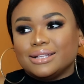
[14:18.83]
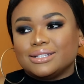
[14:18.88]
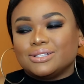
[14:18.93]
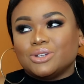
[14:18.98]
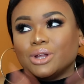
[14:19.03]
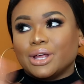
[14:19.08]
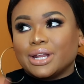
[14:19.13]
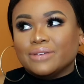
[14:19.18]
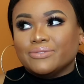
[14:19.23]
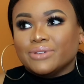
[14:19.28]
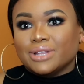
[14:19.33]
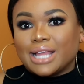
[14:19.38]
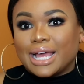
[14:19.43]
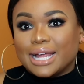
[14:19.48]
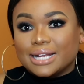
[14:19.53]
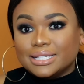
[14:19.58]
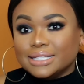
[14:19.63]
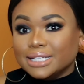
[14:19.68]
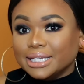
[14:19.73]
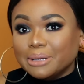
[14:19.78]
It's not even
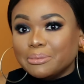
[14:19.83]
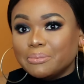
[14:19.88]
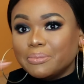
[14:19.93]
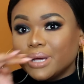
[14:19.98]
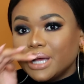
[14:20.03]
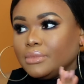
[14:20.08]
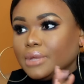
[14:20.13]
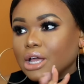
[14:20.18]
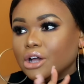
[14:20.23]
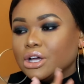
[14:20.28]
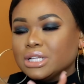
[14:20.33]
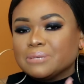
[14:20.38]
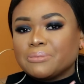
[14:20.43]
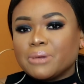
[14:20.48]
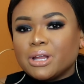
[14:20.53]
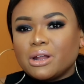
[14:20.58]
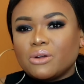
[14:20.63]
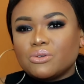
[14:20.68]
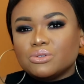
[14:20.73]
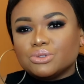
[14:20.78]
that deep, because I'm
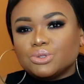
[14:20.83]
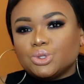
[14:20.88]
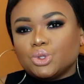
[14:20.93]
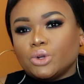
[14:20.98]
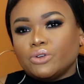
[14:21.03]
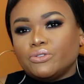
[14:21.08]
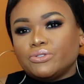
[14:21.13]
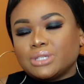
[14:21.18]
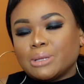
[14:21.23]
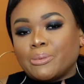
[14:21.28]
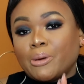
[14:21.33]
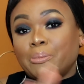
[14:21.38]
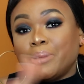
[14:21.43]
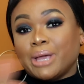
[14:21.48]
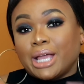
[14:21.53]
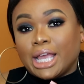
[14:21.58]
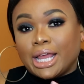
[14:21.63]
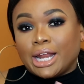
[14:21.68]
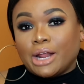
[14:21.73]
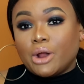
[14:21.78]
gonna sort of somewhat
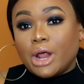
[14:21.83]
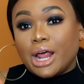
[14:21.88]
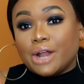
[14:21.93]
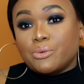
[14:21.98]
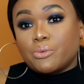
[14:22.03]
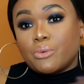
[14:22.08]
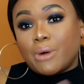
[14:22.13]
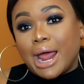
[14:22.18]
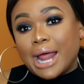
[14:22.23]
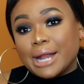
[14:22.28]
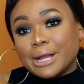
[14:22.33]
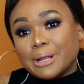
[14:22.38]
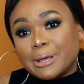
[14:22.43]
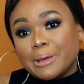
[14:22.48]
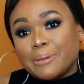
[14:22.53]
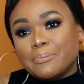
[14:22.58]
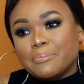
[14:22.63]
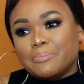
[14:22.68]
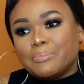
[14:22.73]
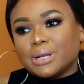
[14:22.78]
pick it at
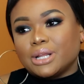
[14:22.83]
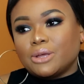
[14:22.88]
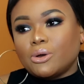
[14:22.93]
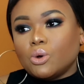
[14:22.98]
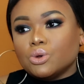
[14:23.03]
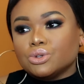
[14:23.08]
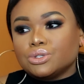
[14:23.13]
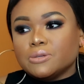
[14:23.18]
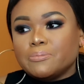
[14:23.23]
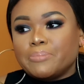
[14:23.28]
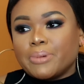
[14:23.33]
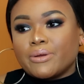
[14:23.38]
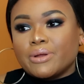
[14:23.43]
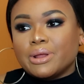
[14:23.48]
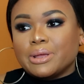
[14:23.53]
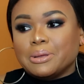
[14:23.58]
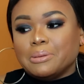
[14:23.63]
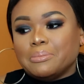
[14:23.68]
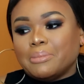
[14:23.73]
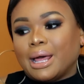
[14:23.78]
random, but also
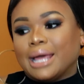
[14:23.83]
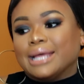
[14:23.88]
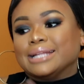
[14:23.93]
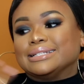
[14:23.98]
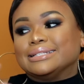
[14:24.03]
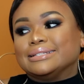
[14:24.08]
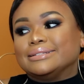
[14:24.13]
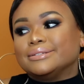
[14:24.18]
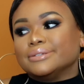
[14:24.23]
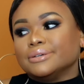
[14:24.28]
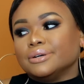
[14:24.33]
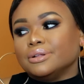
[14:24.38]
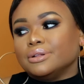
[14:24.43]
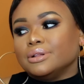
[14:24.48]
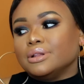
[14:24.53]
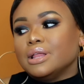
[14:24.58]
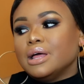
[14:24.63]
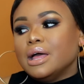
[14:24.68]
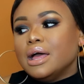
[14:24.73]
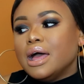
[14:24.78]
bearing in mind
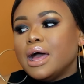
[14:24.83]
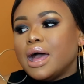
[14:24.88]
still